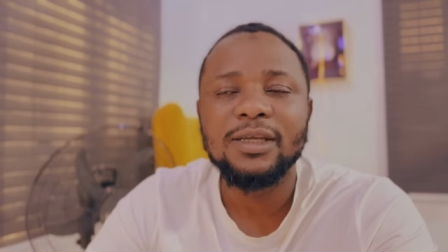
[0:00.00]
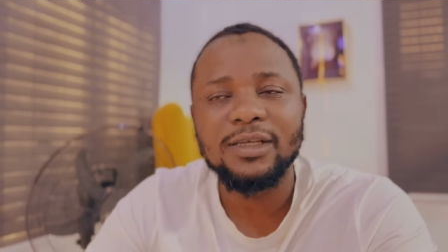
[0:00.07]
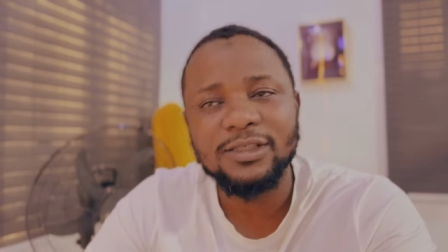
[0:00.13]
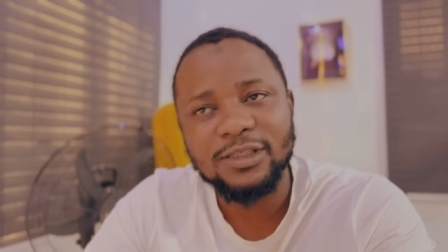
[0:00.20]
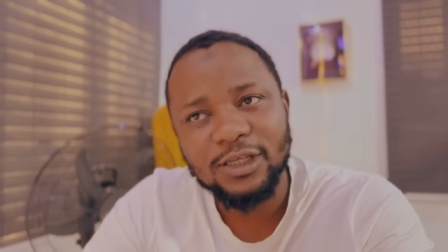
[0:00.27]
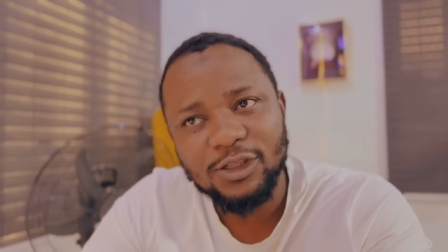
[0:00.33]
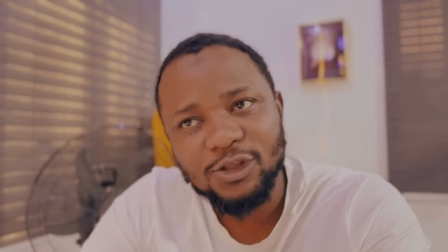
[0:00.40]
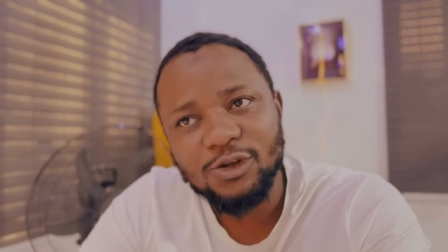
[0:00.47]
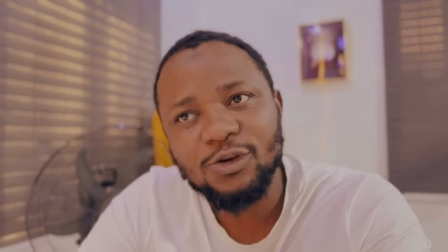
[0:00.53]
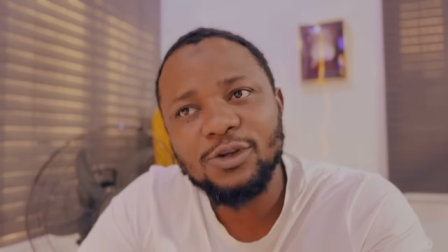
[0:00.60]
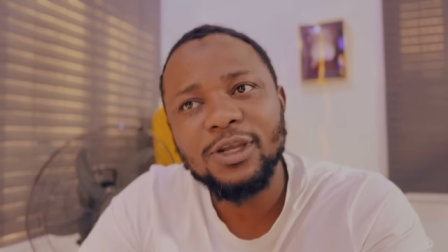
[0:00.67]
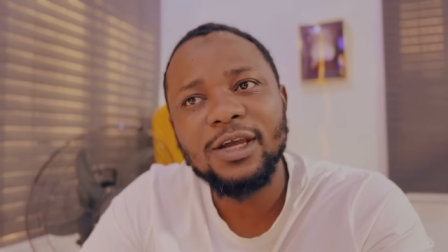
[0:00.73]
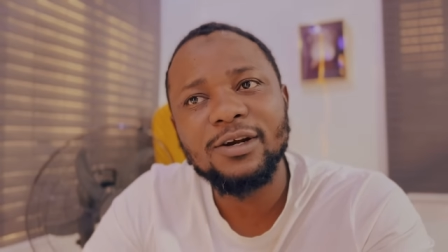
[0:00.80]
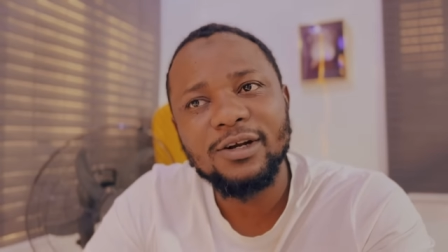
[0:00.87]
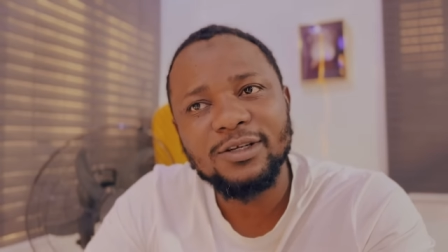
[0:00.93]
It's a New
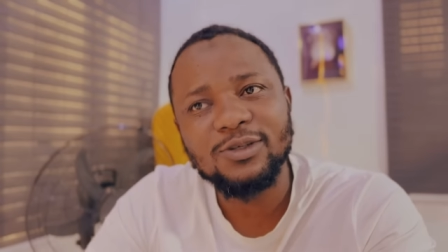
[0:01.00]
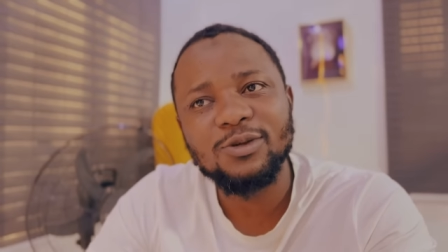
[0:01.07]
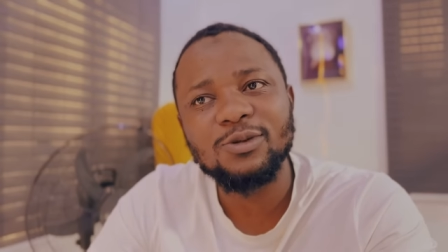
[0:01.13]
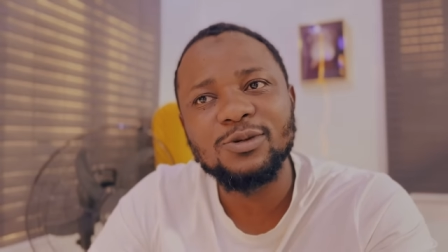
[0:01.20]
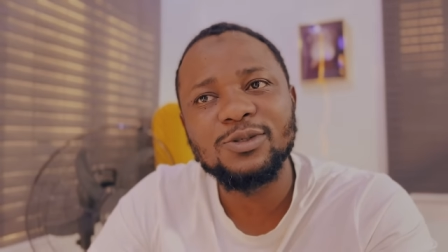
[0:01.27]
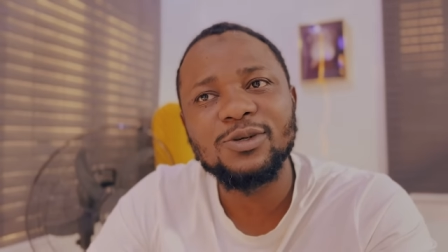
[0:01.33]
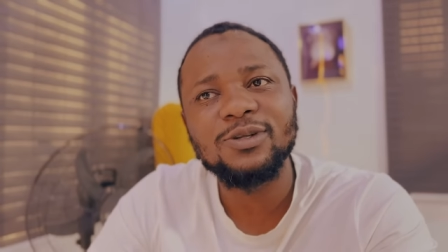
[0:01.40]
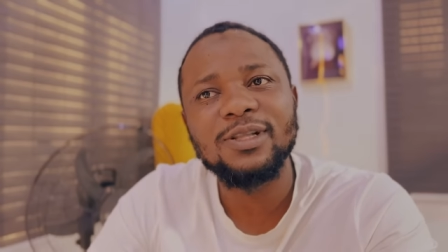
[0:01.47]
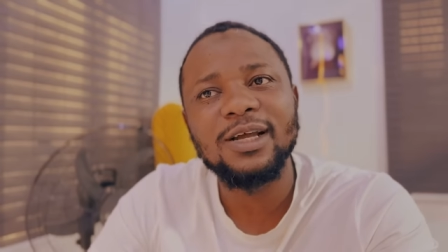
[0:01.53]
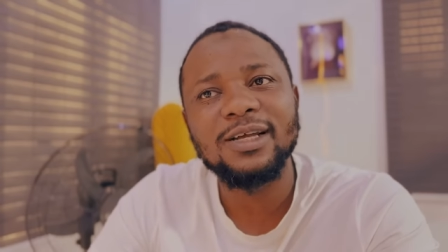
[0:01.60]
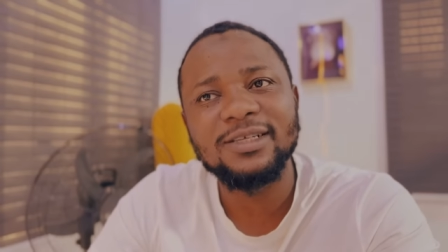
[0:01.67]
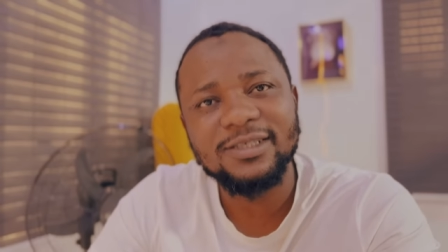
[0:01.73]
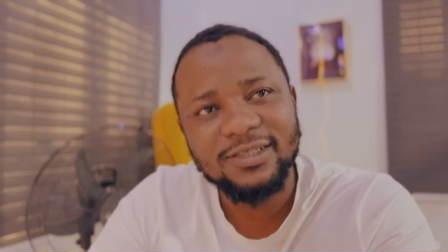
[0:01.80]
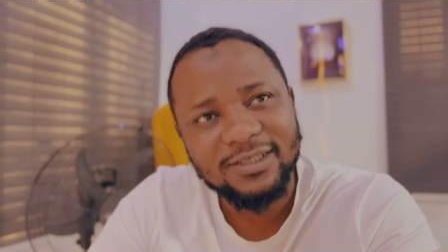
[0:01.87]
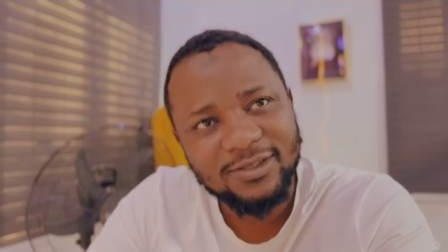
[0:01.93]
Year resolution
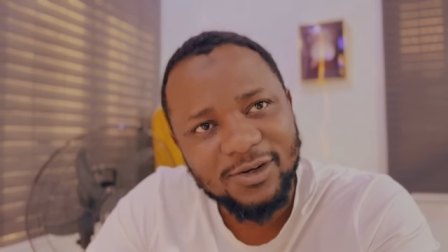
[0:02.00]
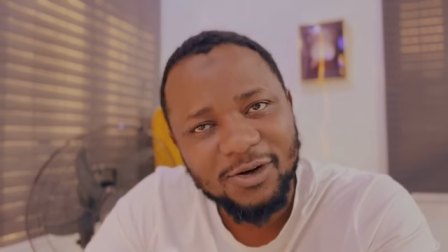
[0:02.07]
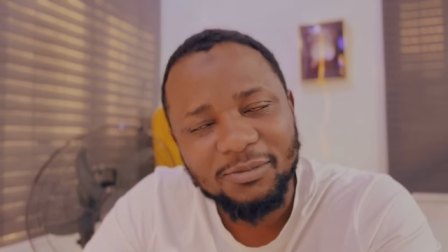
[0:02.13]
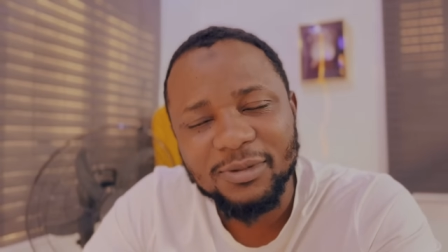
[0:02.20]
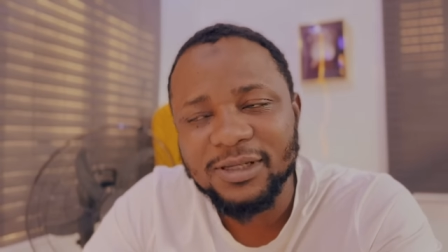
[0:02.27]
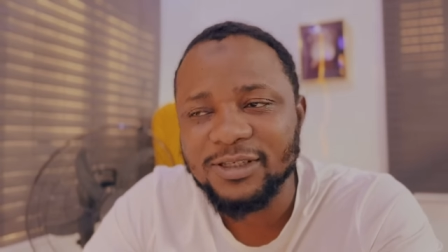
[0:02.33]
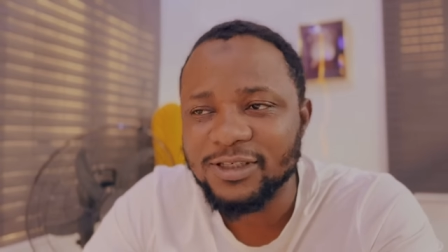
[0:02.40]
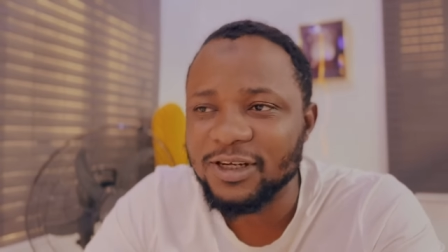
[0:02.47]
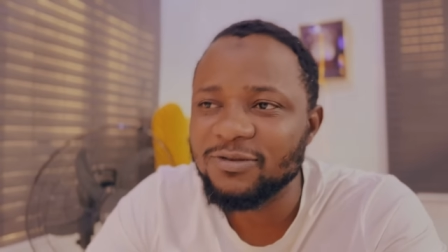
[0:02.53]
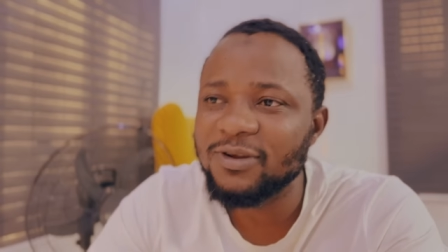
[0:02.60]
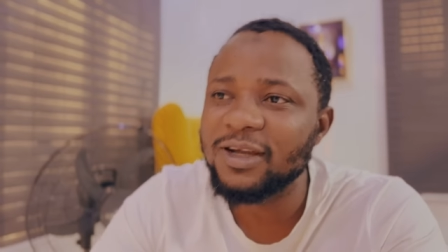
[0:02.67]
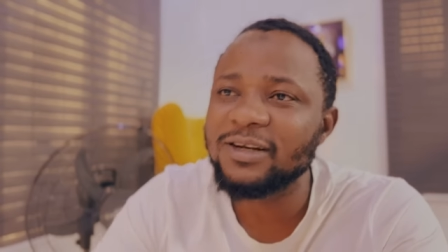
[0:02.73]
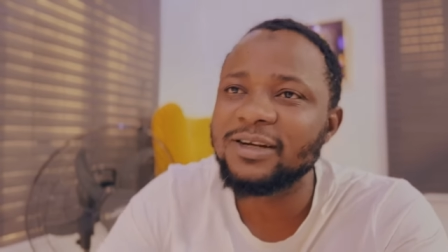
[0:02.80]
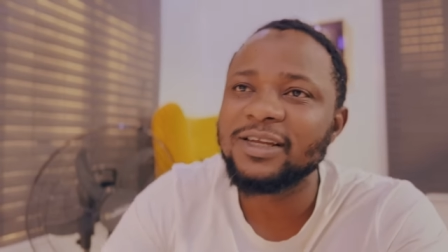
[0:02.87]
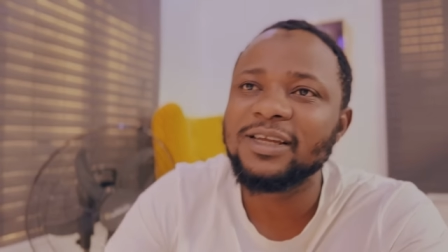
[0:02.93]
that is coming
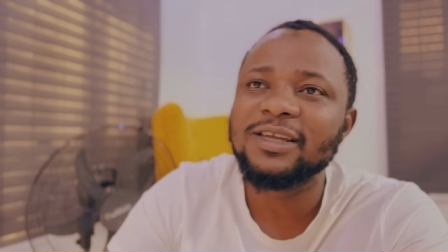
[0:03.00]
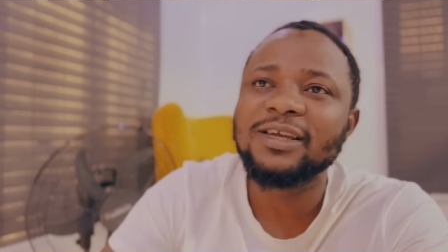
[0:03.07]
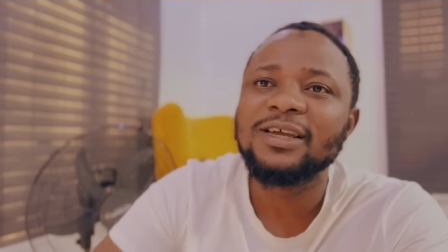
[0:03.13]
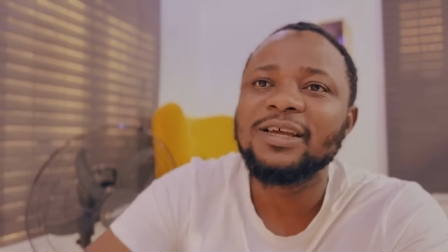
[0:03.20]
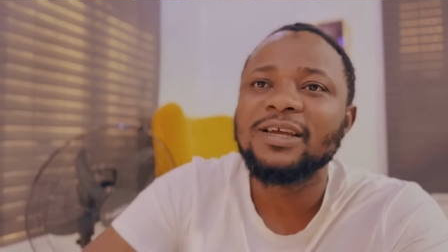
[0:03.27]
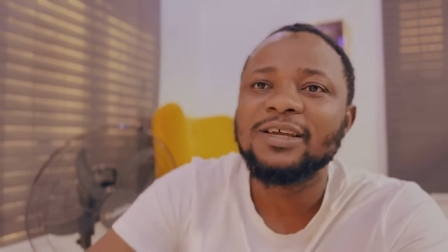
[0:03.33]
January.